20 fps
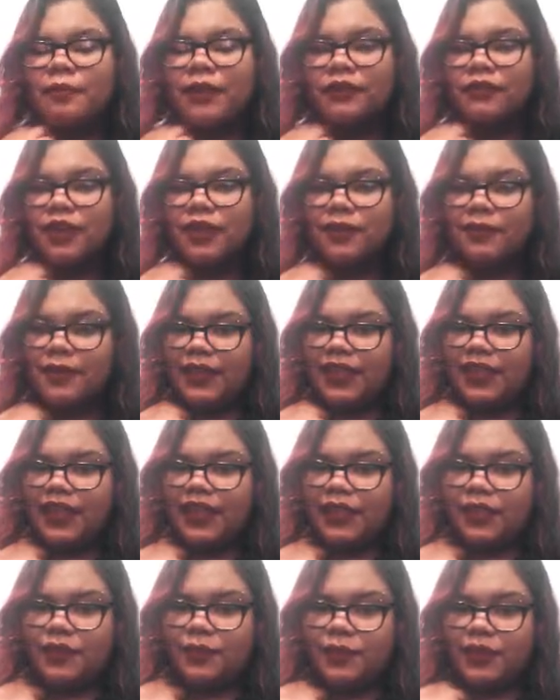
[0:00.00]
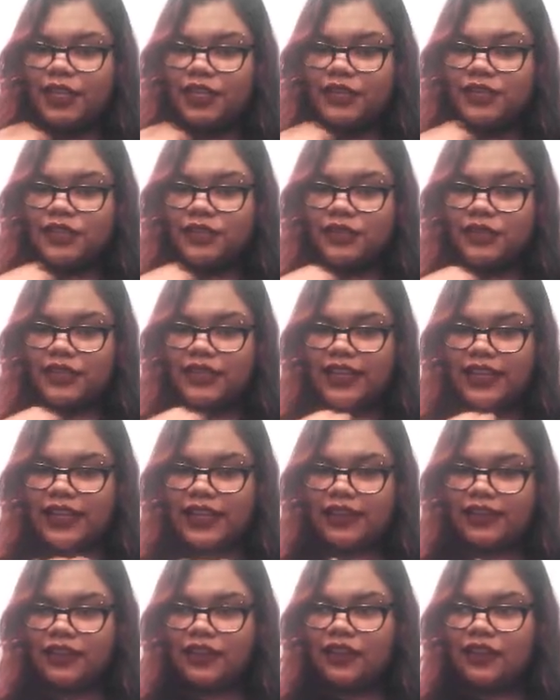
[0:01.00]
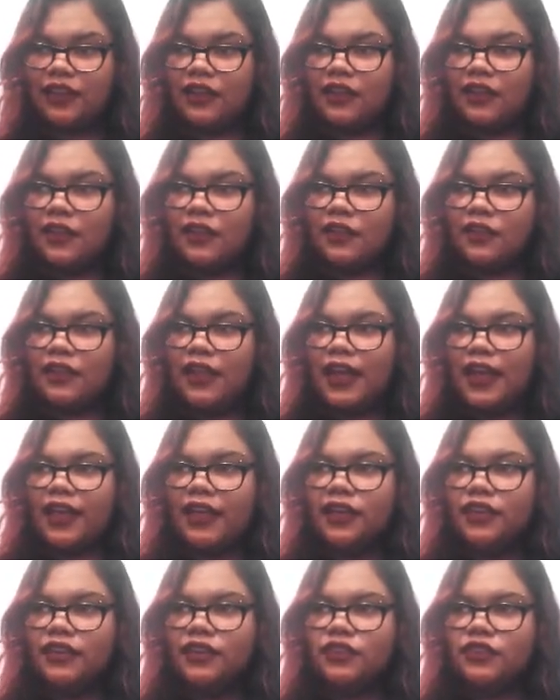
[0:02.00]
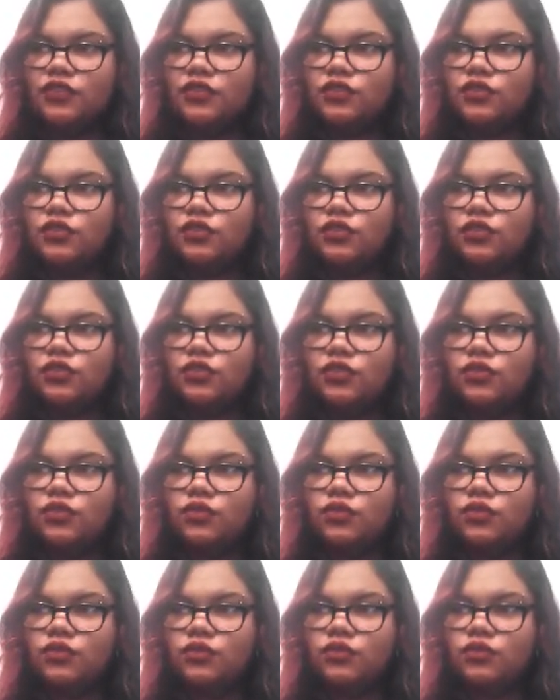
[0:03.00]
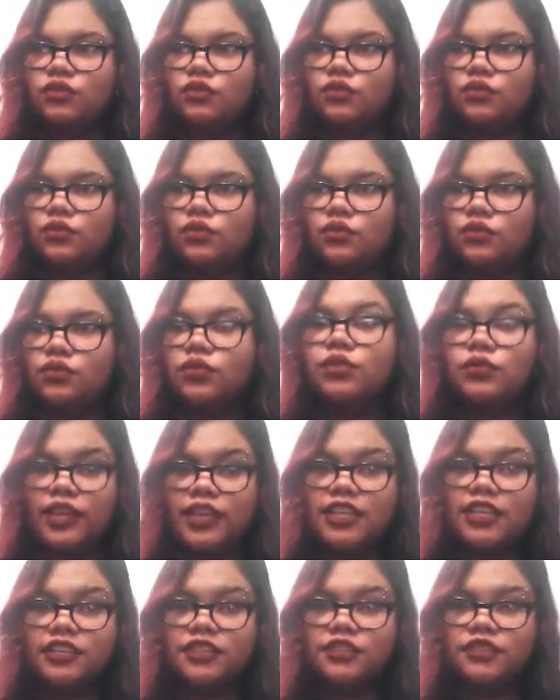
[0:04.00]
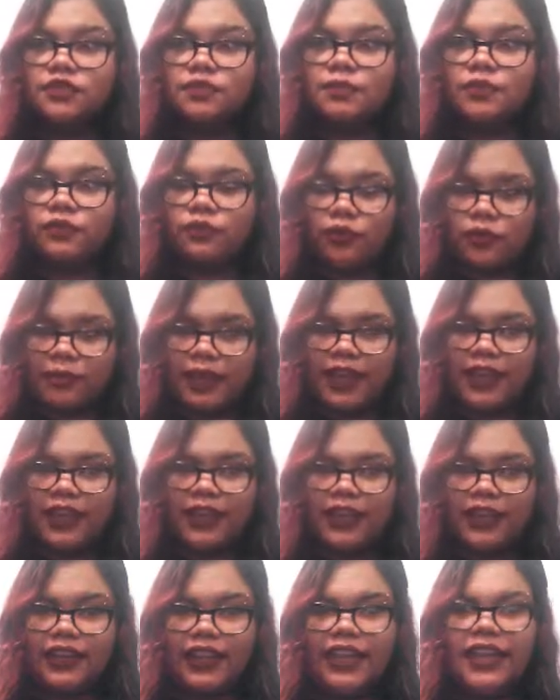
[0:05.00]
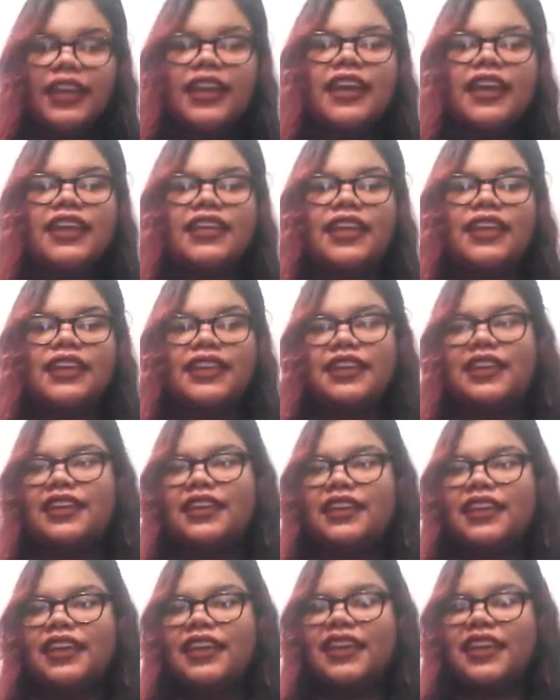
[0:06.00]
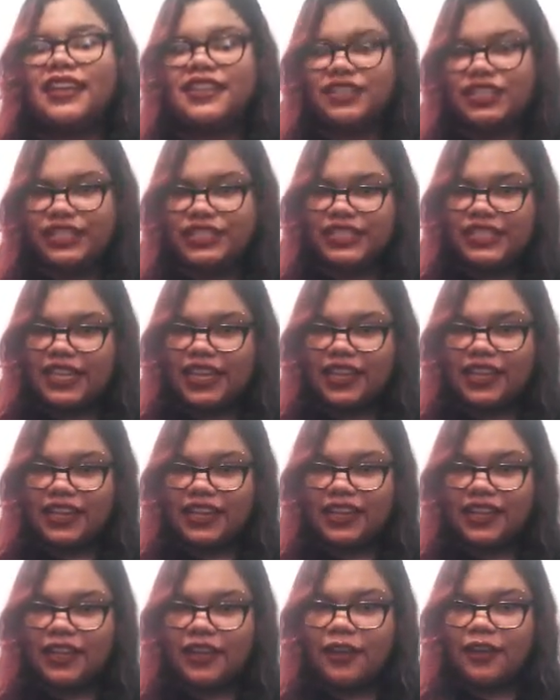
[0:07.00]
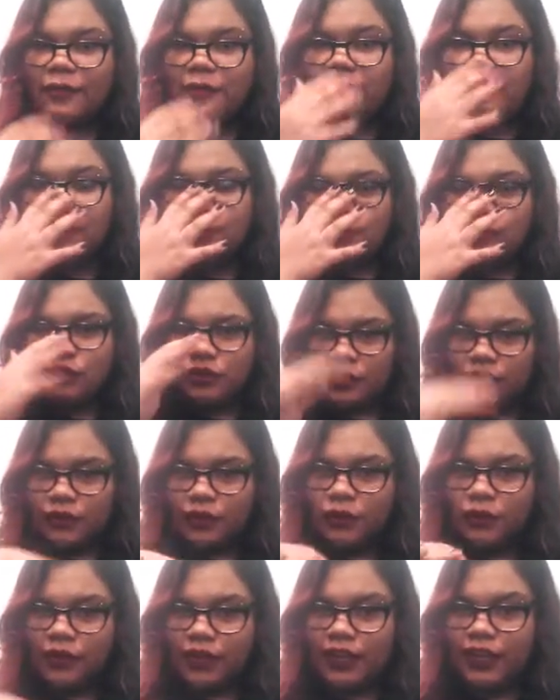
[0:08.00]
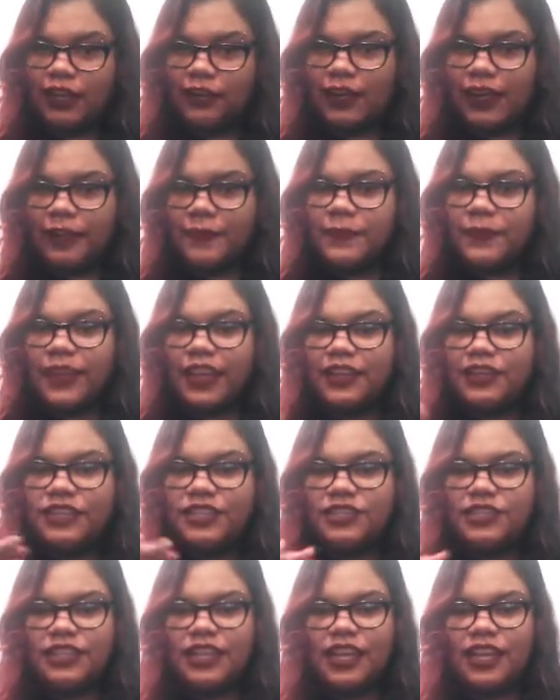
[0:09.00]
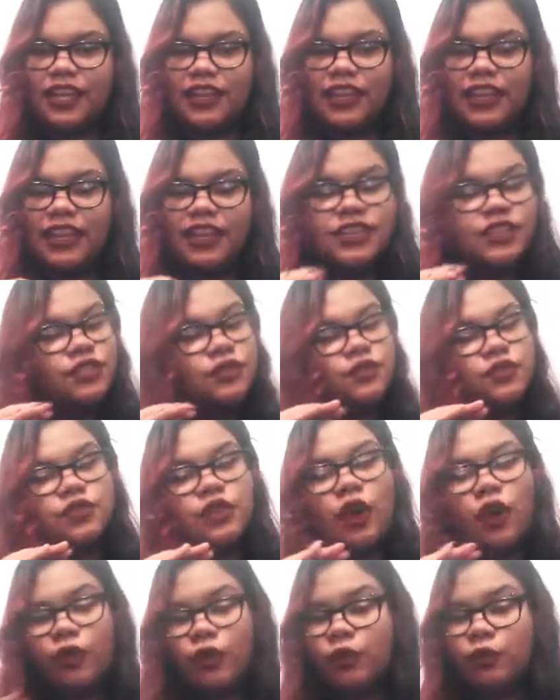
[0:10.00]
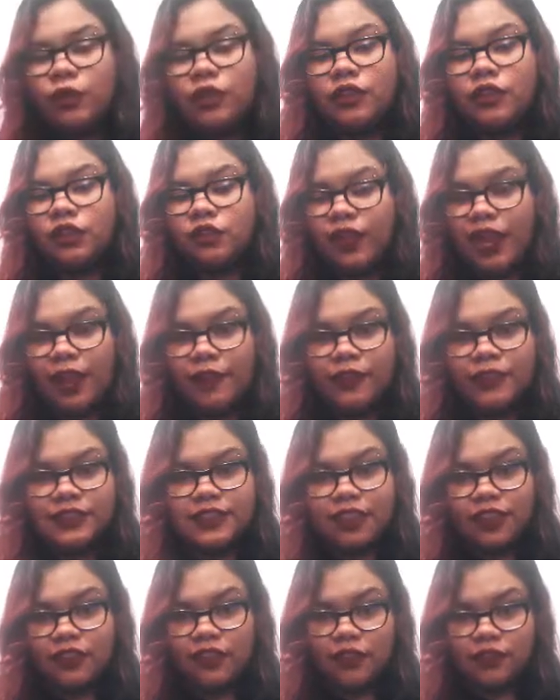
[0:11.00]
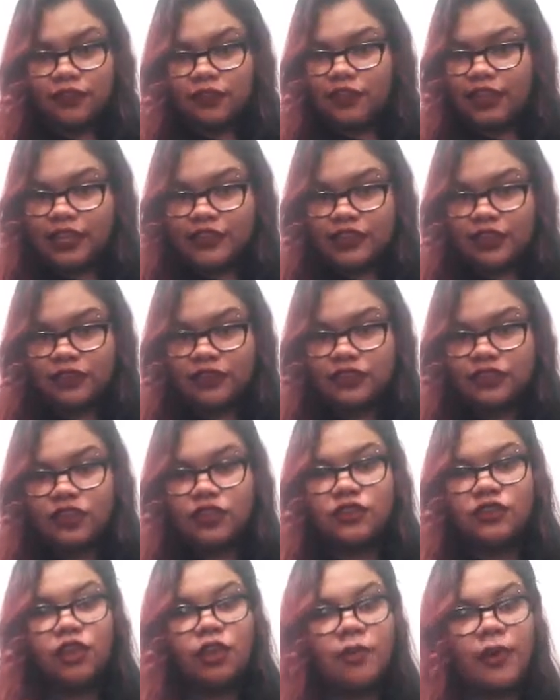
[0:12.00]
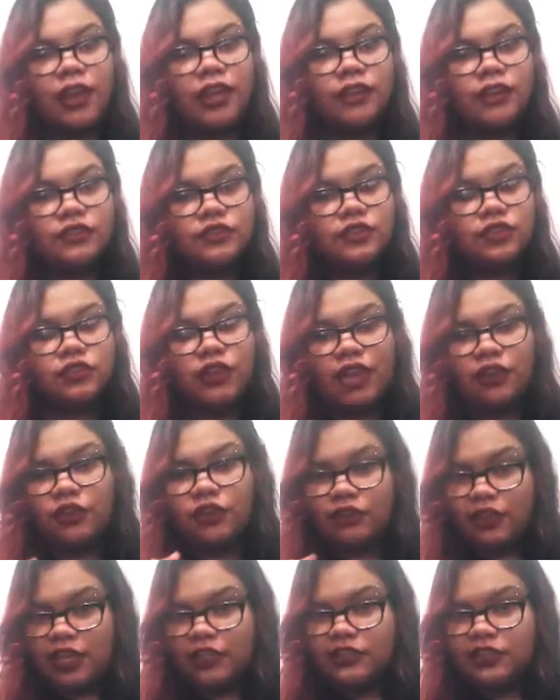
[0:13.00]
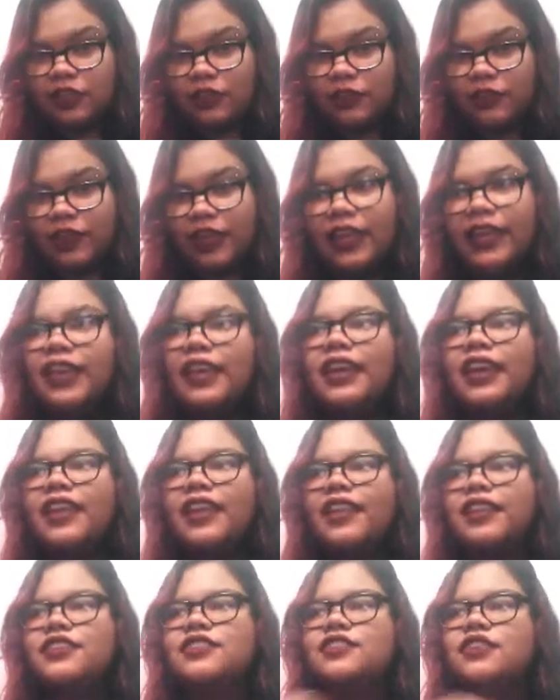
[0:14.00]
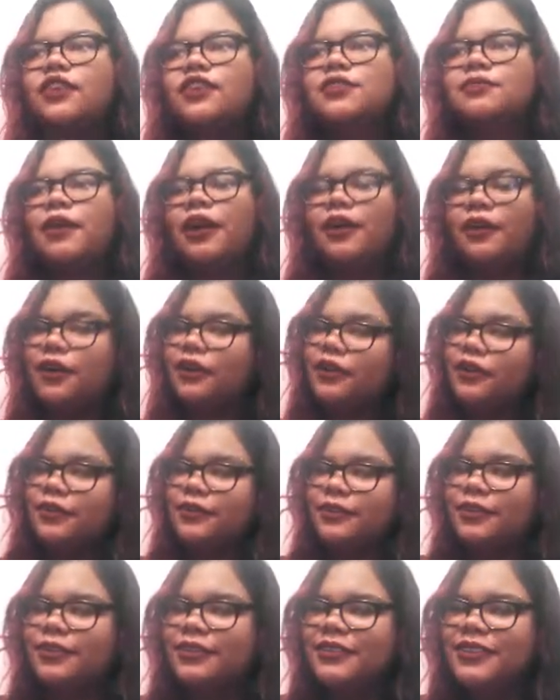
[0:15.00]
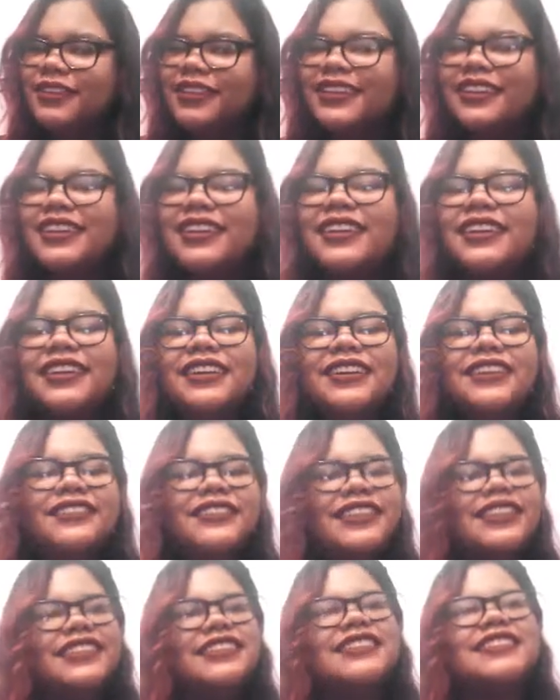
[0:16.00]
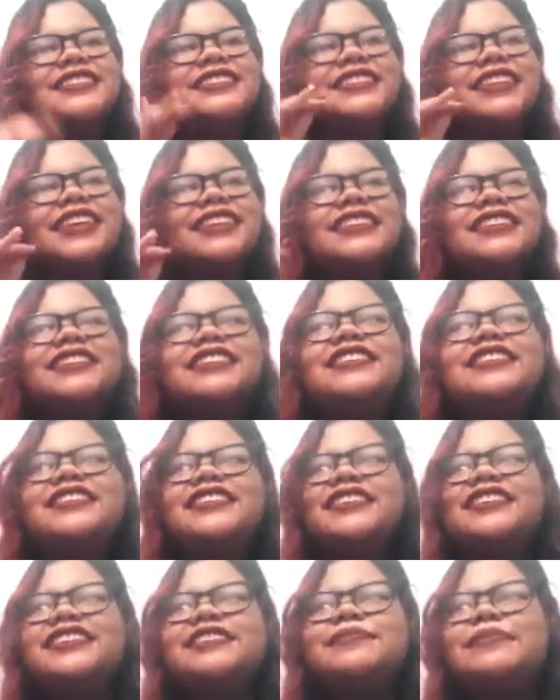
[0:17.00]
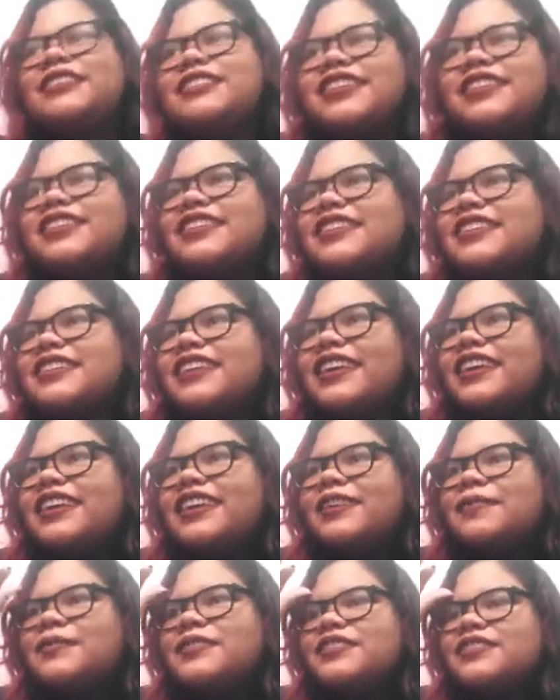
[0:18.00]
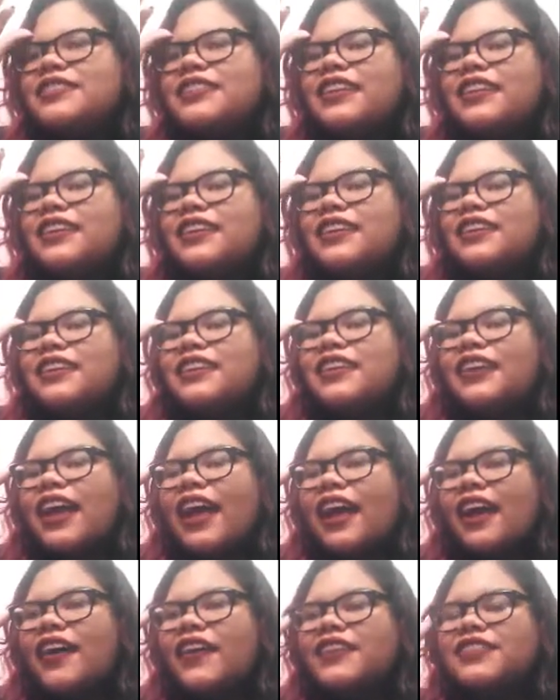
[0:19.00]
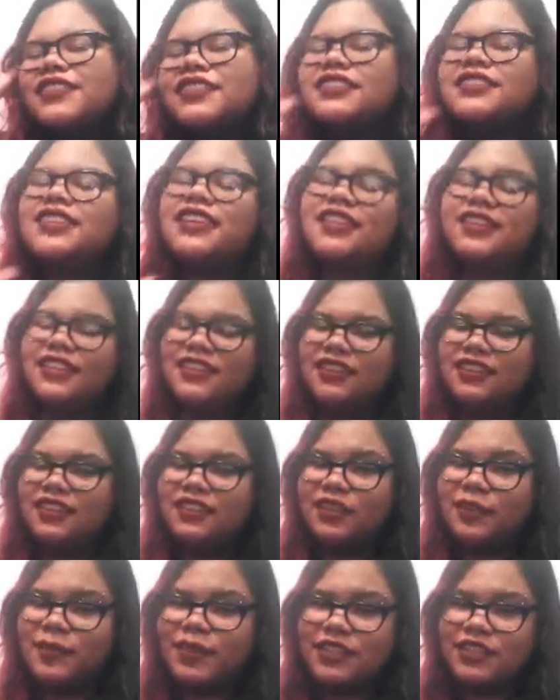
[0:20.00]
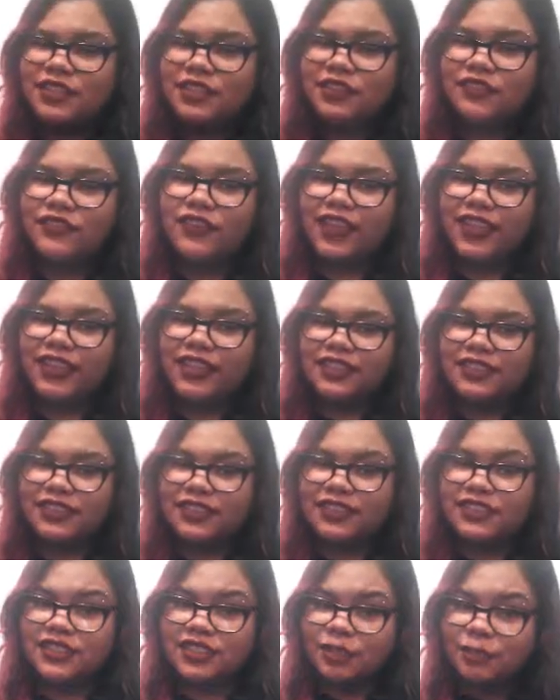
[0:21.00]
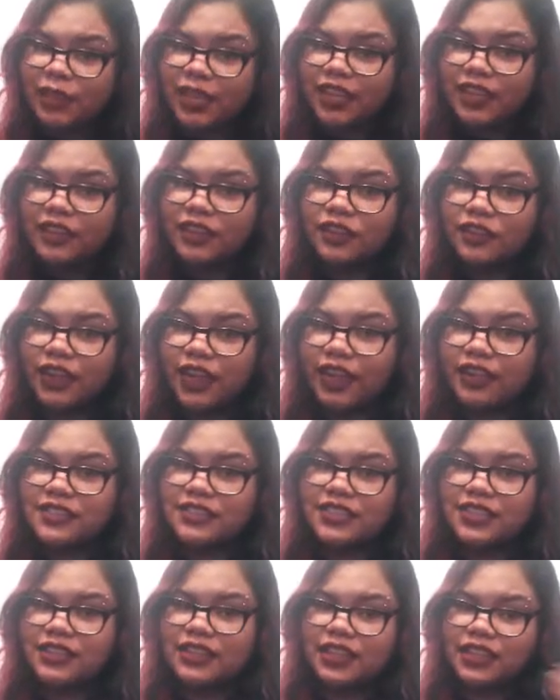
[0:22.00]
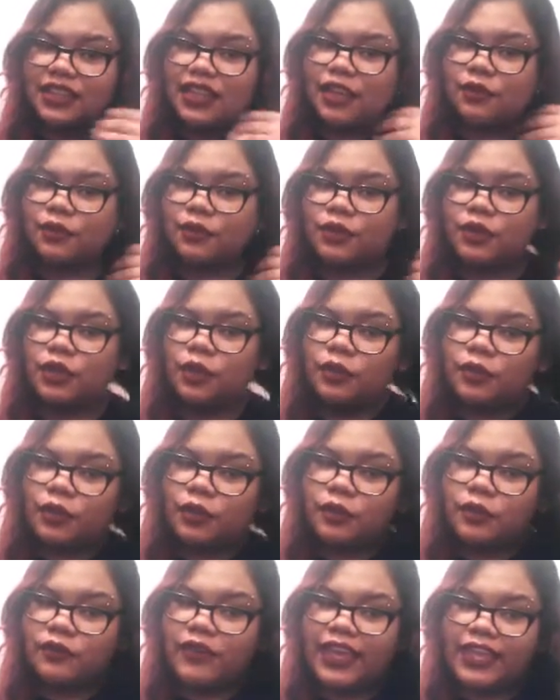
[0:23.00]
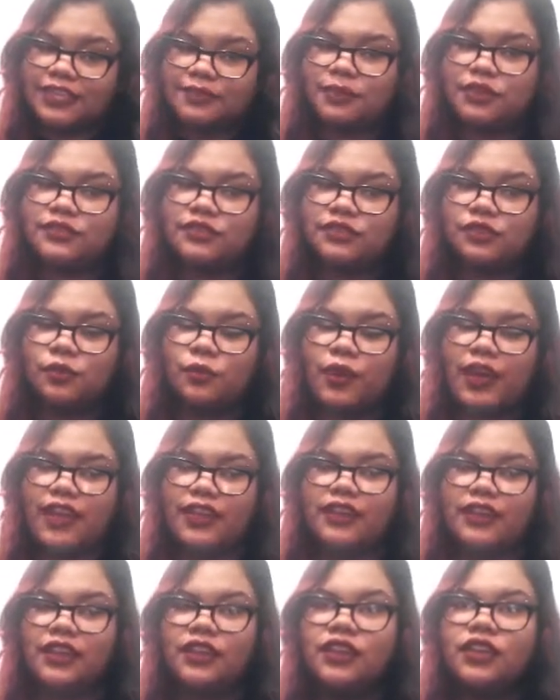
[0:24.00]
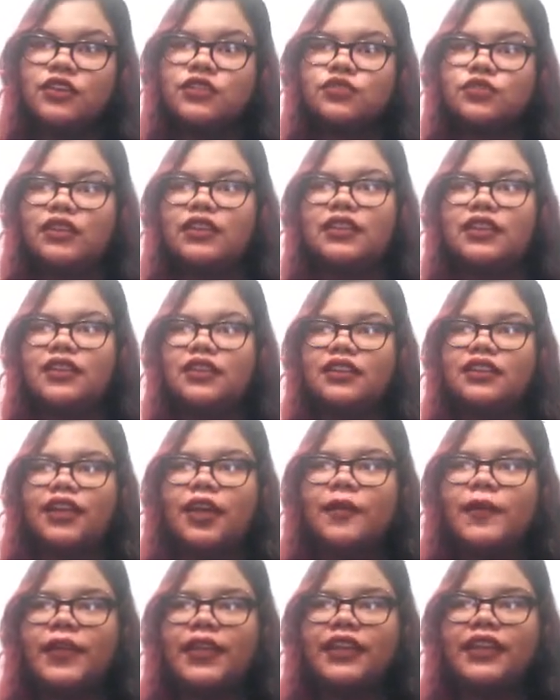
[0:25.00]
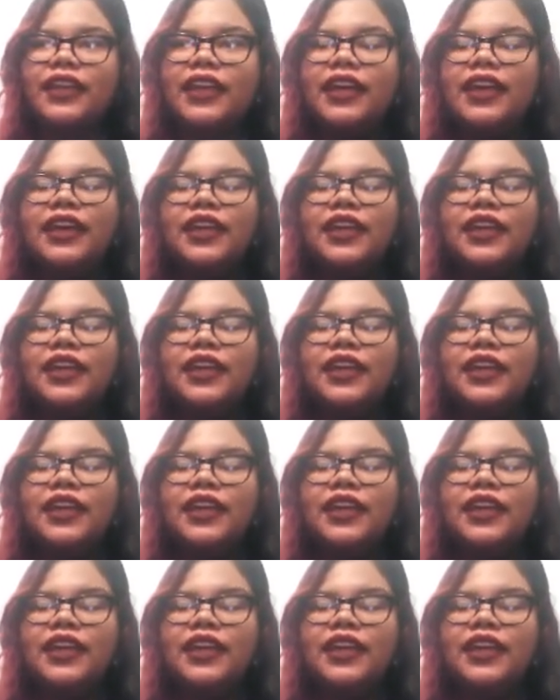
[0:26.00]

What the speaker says: My friend Mia went to the date like two days before my date, and they did it, and she said, she went to the Orlando date, and she said she was the only one in the crowd that sang along to that song. She said nobody else in the crowd knew that song, and that just hurts my heart because that song is my shit, and I'm just like, how? She said that a bunch of the fans that she met in the crowd said that they were newer fans of Motionless In White, so they didn't know it.